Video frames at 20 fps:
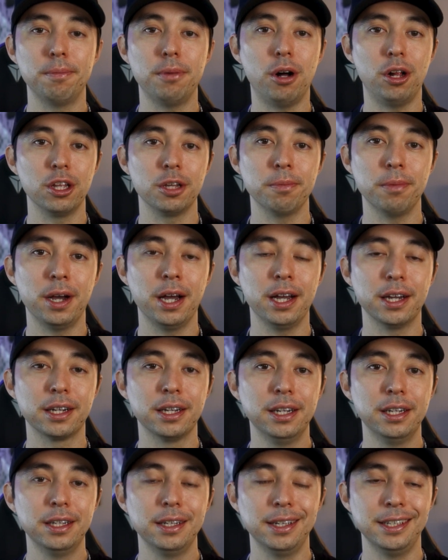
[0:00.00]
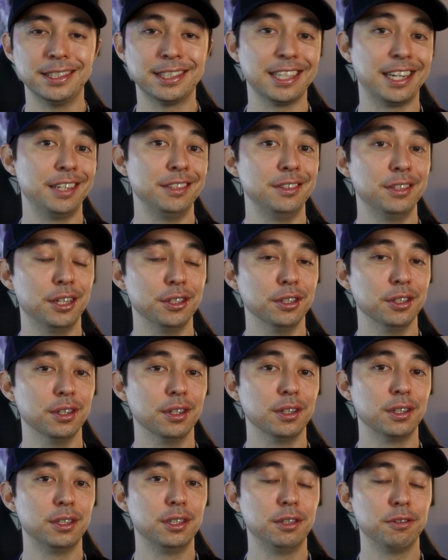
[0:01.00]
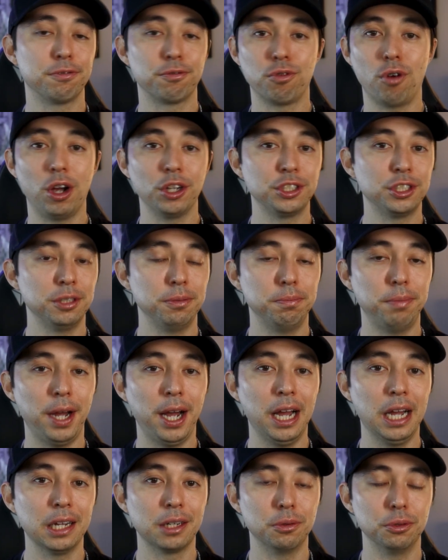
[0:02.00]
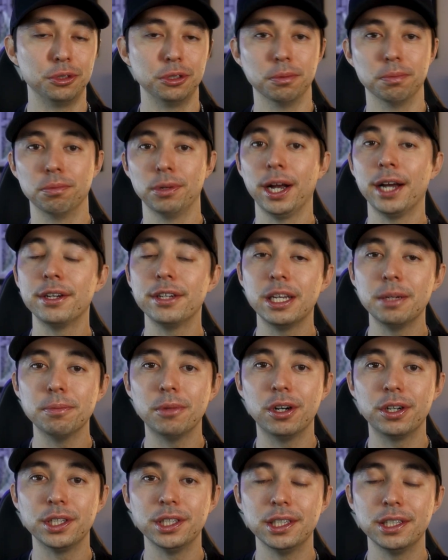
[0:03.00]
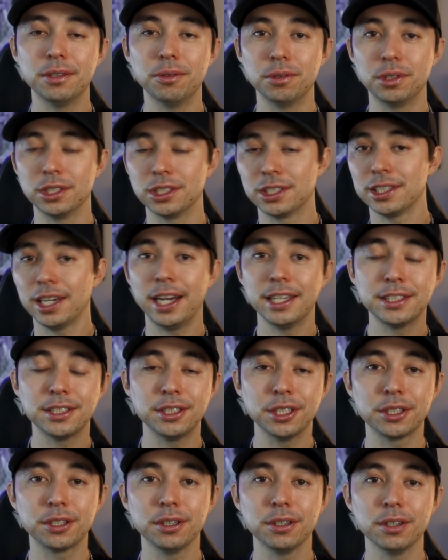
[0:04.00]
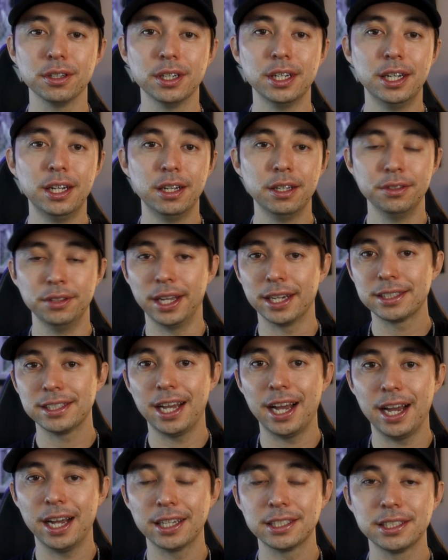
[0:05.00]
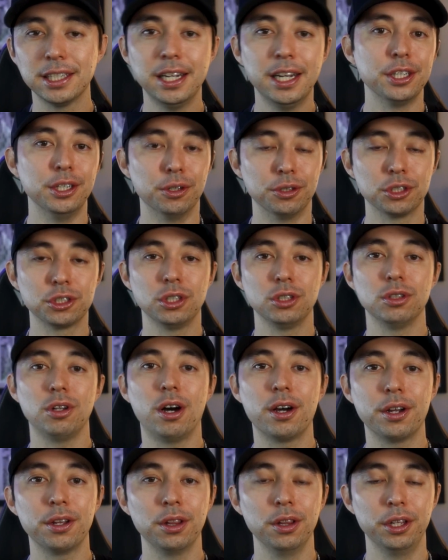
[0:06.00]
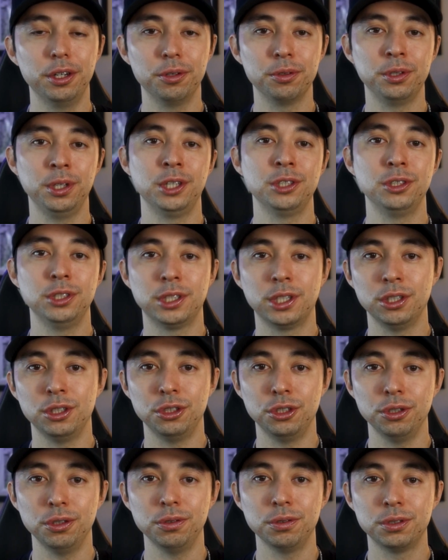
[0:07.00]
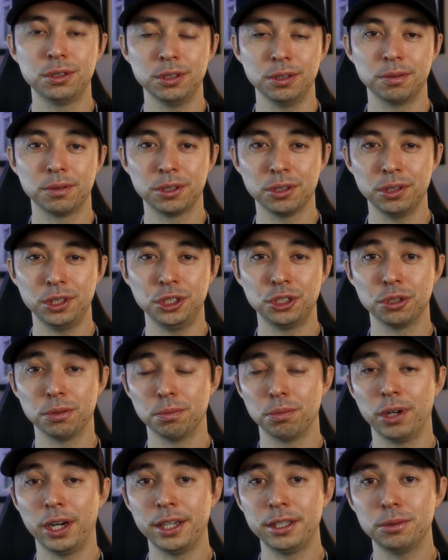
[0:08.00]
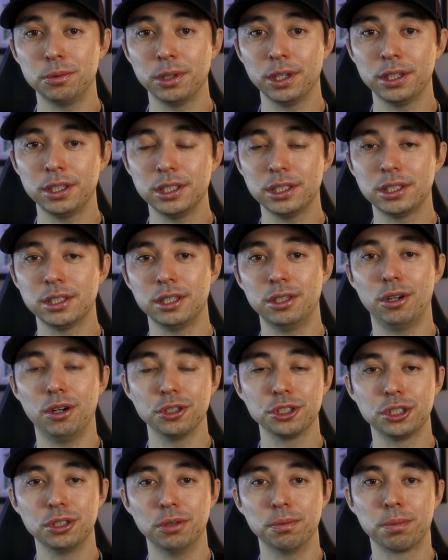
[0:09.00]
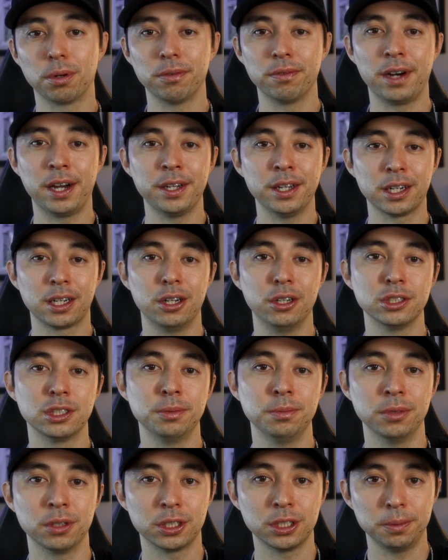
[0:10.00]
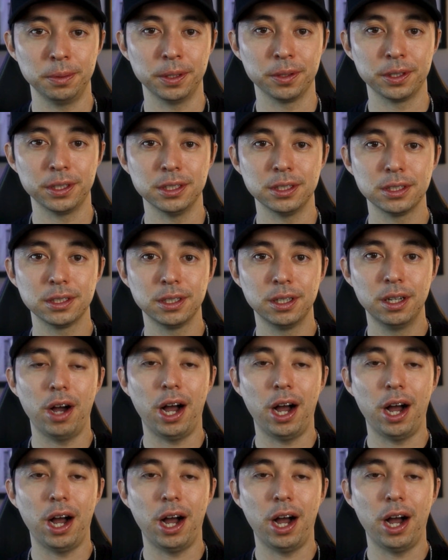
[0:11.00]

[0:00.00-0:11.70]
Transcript: poly bag inside another frosted bag with your brand name on it, the side sticker, neck tags? There's a lot of little things you can do to increase your brand awareness and also provide that customer experience.